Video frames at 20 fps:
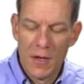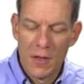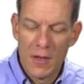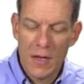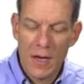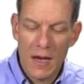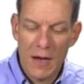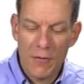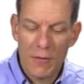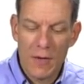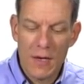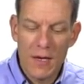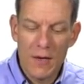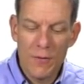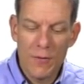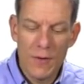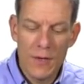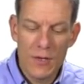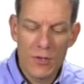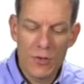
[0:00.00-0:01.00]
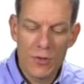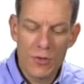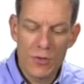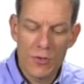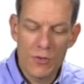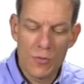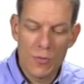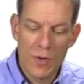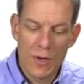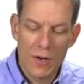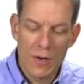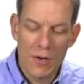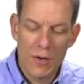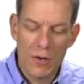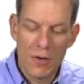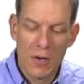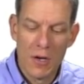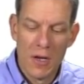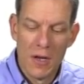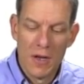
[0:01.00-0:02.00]
that have key features
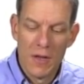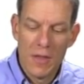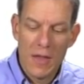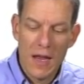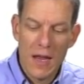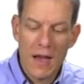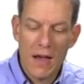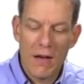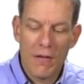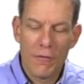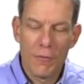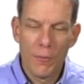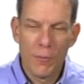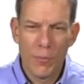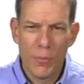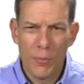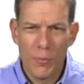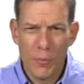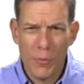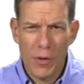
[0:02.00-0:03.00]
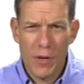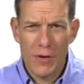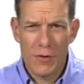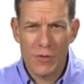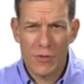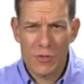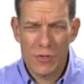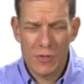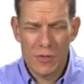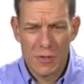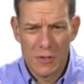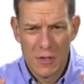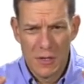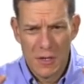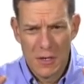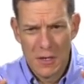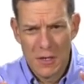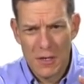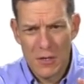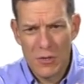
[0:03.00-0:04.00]
where they have players,
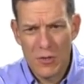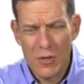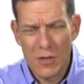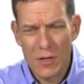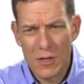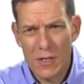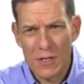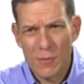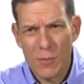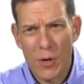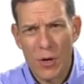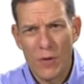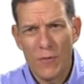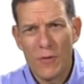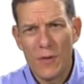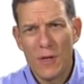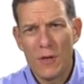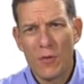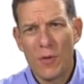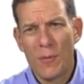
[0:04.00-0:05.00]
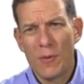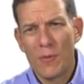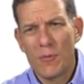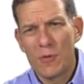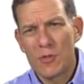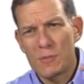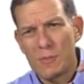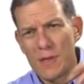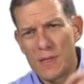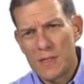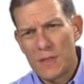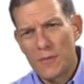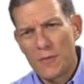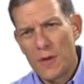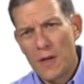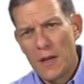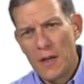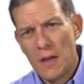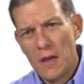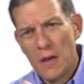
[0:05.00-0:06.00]
as part of the equilibrium, you
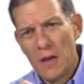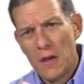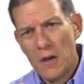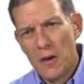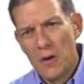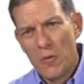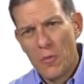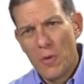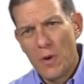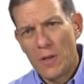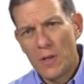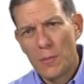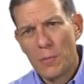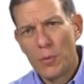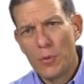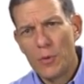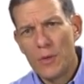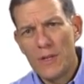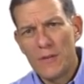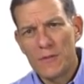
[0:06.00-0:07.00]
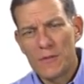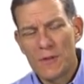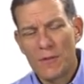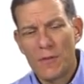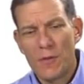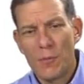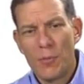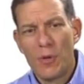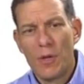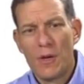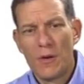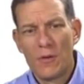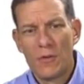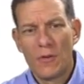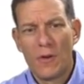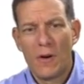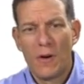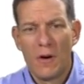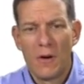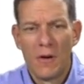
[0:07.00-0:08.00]
specify what the beliefs of the
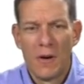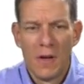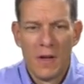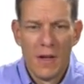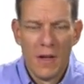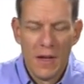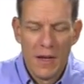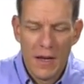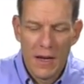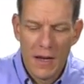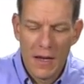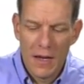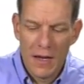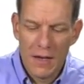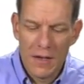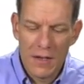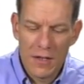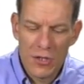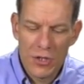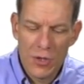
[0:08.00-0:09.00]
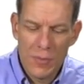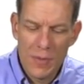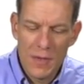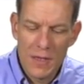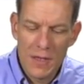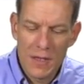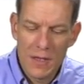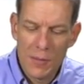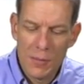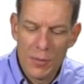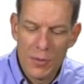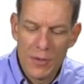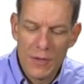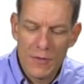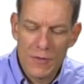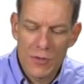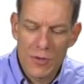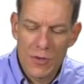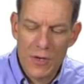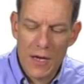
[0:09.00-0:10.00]
players are. And it should be that the
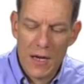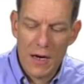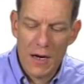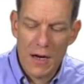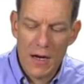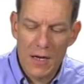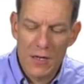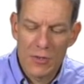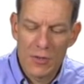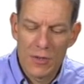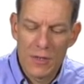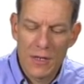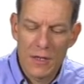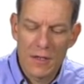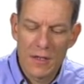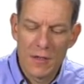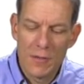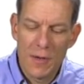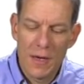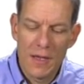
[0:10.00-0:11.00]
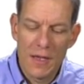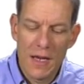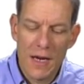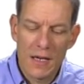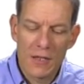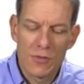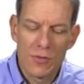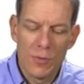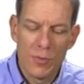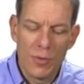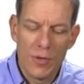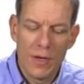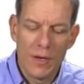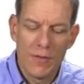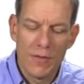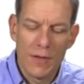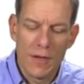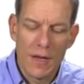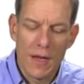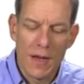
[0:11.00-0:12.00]
beliefs are not contradicted by the actual play
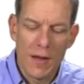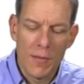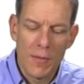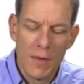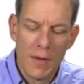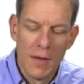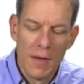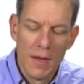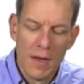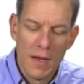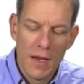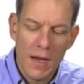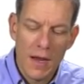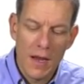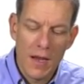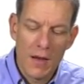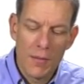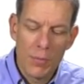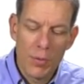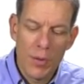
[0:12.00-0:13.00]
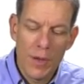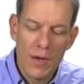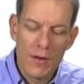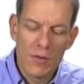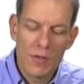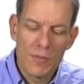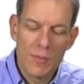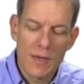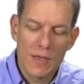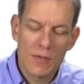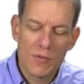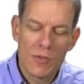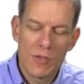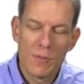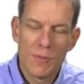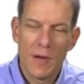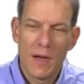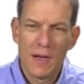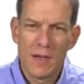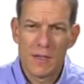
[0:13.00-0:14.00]
of the game, and players best
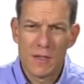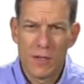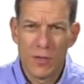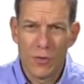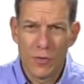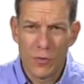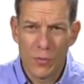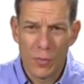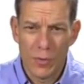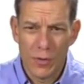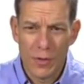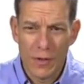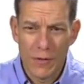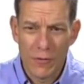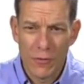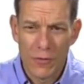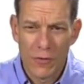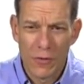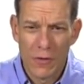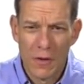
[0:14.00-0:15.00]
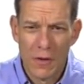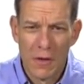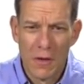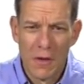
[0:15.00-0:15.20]
respond to those beliefs.